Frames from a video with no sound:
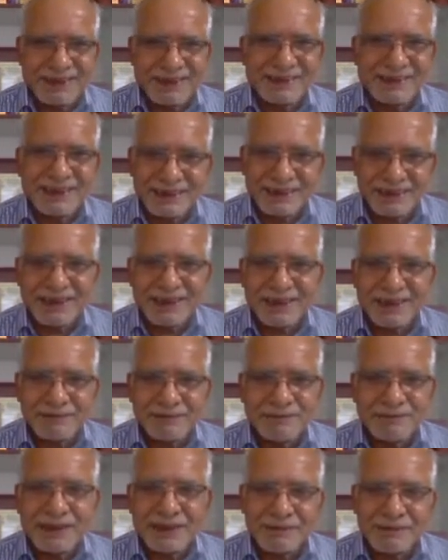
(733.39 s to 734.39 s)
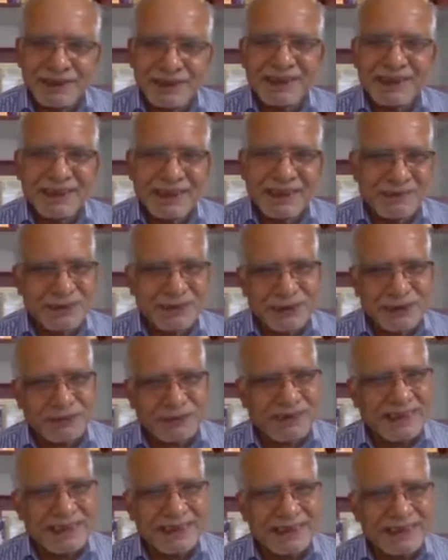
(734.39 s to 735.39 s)
And that time, America was
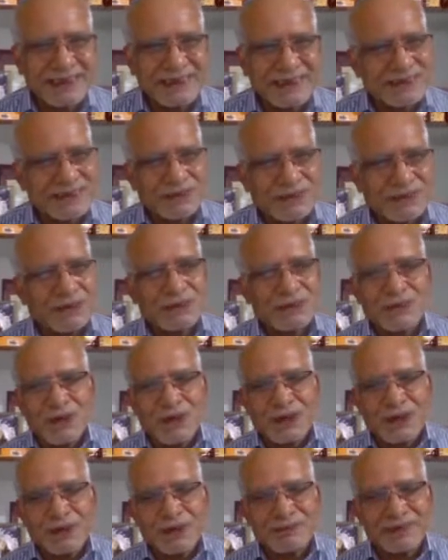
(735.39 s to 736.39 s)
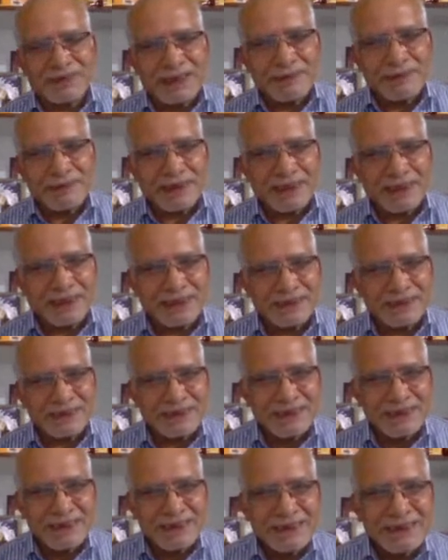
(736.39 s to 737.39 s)
fighting its own war of
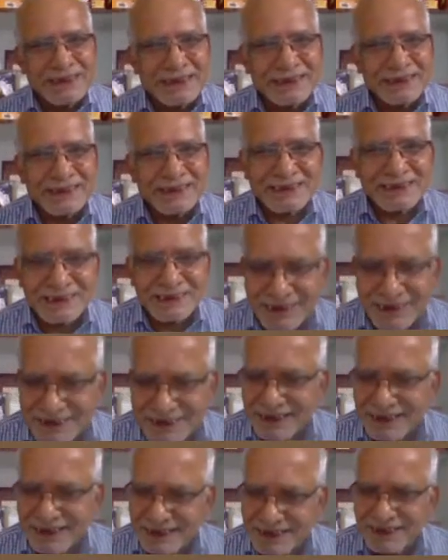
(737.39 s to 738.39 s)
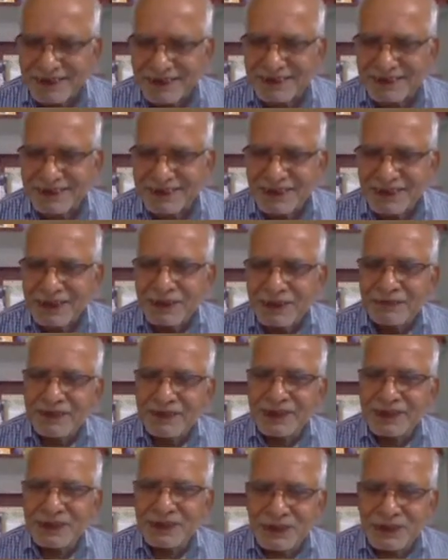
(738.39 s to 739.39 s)
independence. The settlers
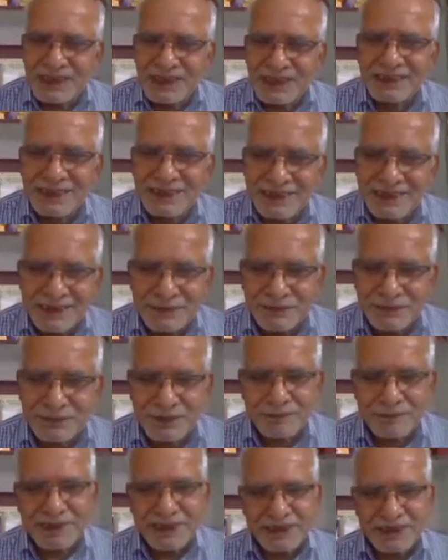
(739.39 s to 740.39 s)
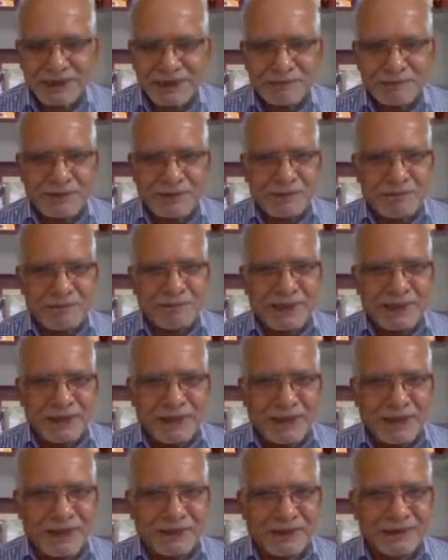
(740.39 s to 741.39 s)
were using this information from
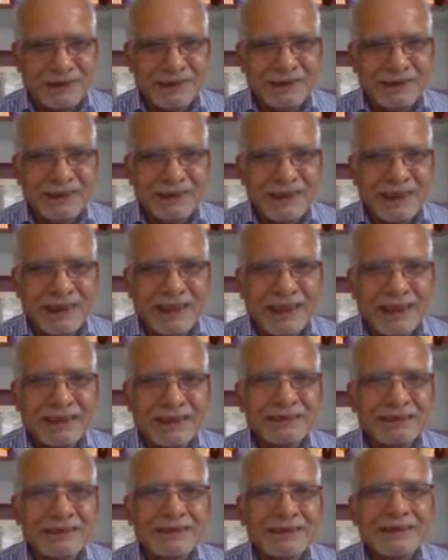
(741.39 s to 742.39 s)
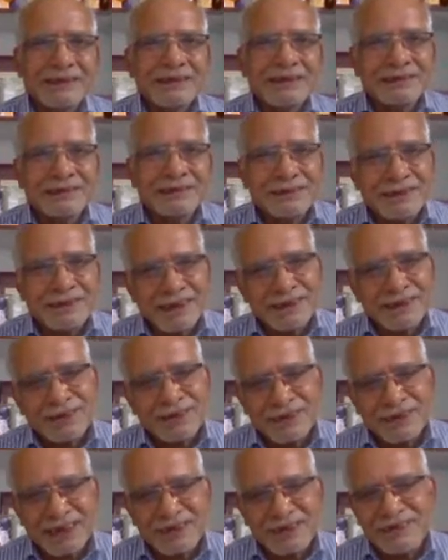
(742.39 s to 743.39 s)
Bengal and trying
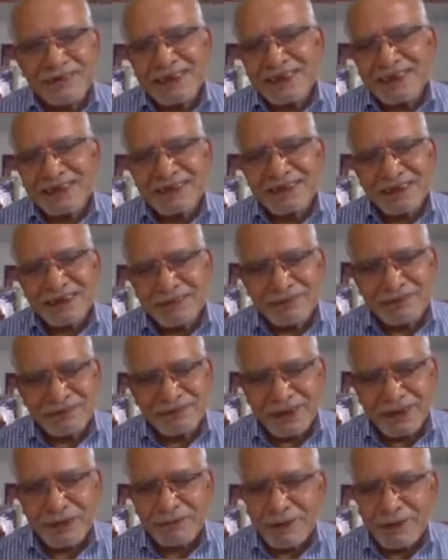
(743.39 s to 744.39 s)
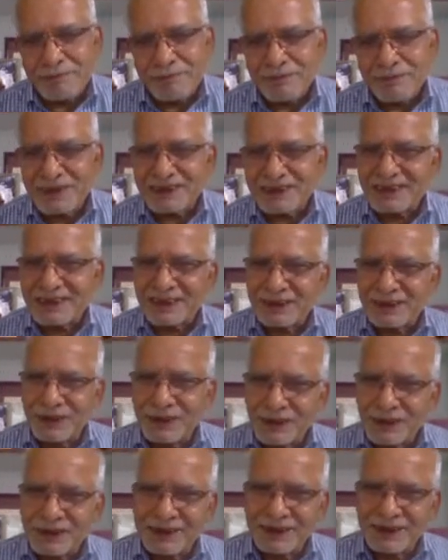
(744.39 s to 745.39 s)
to convince the fellow members that,
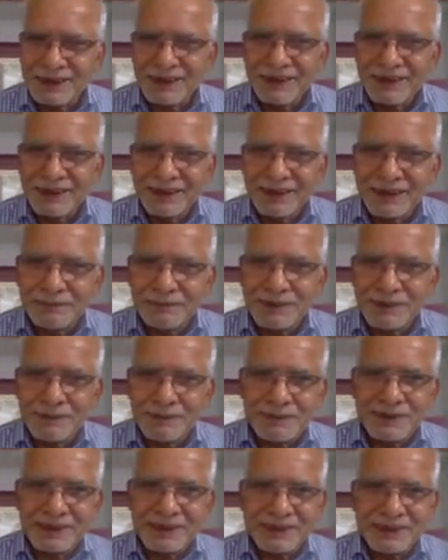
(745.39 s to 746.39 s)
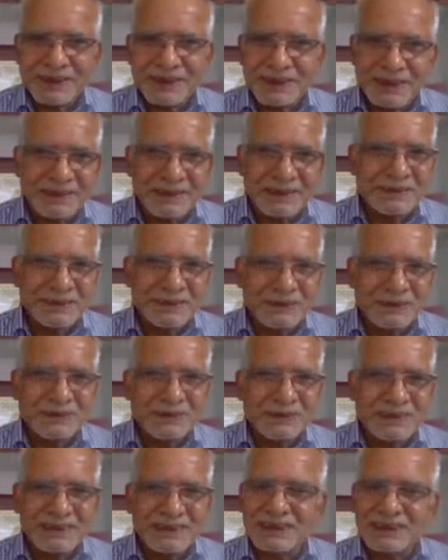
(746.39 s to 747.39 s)
look, if the British can
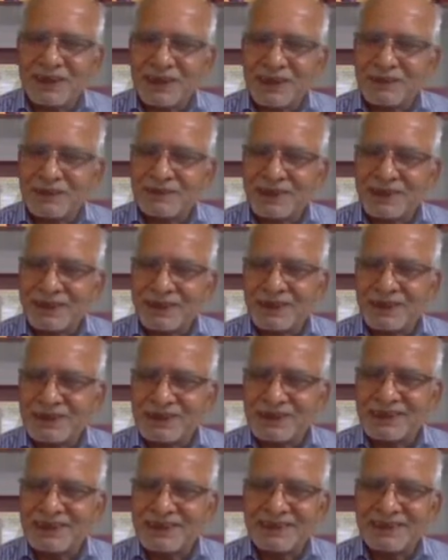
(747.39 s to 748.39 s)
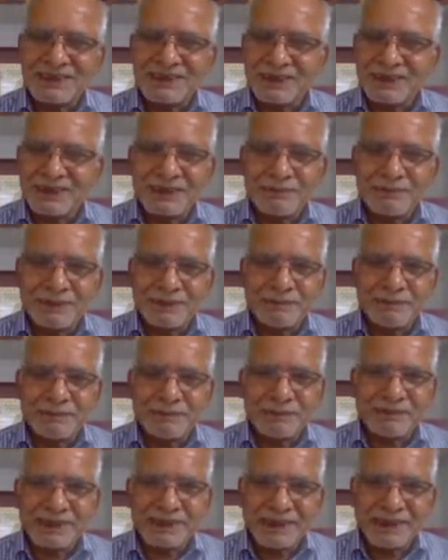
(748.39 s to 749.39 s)
do this sort of atrocities on the
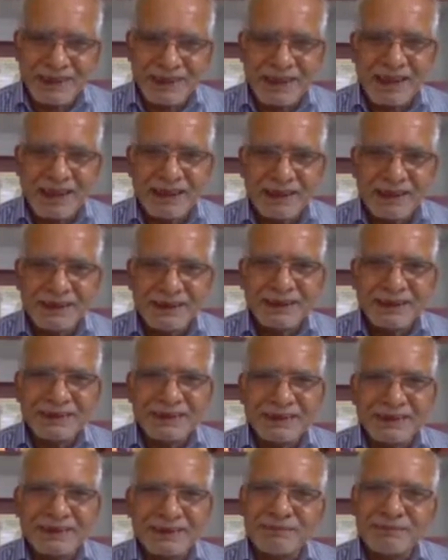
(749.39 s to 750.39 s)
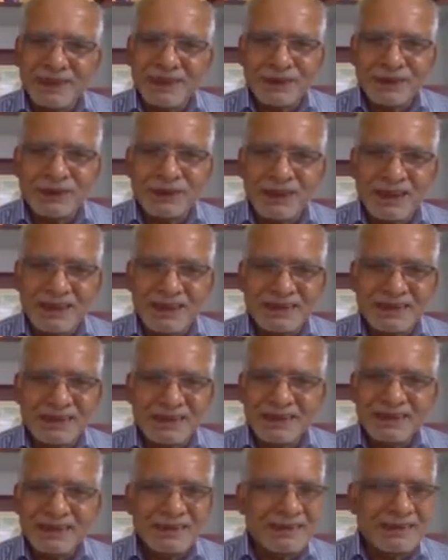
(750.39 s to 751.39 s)
people of India, then if they rule
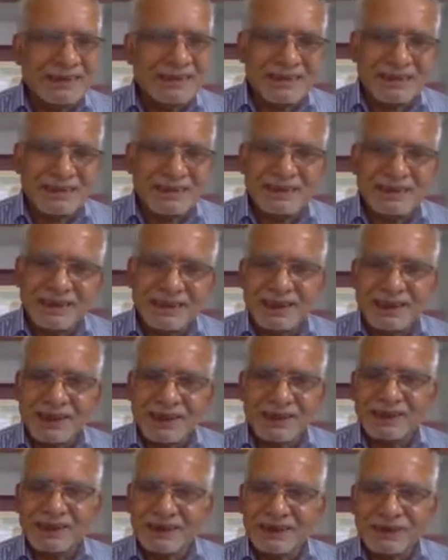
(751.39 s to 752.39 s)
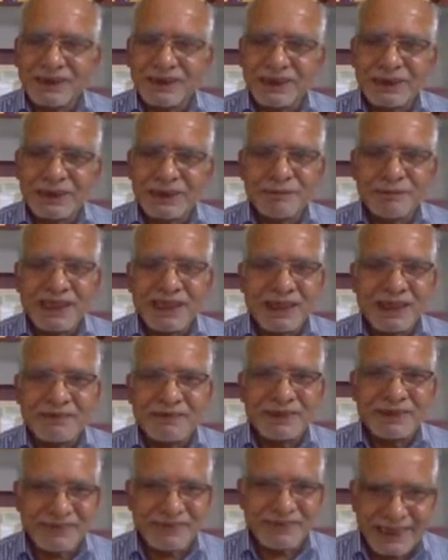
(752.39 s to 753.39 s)
us, this is all going to be
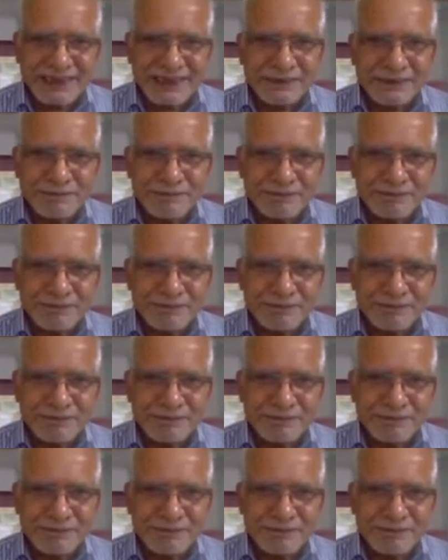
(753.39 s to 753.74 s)
our fate.